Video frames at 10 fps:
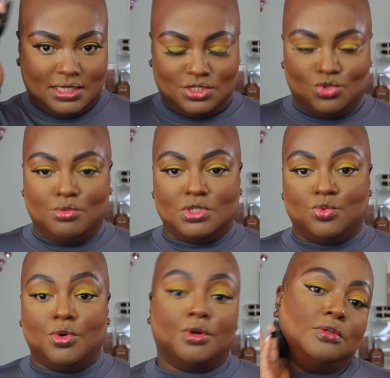that's too much
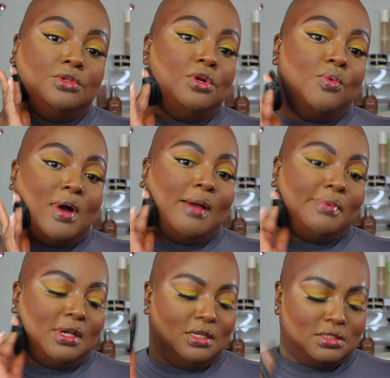work. You know why?
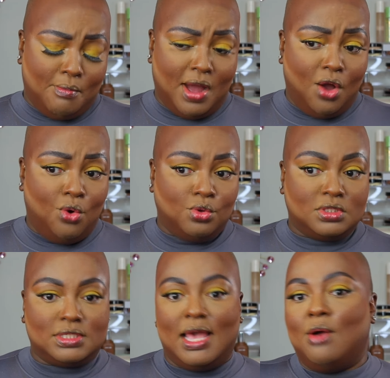Because my whole
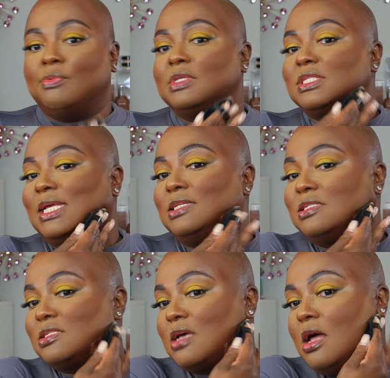scalp is like
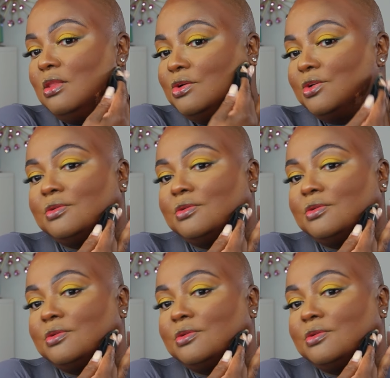discolored.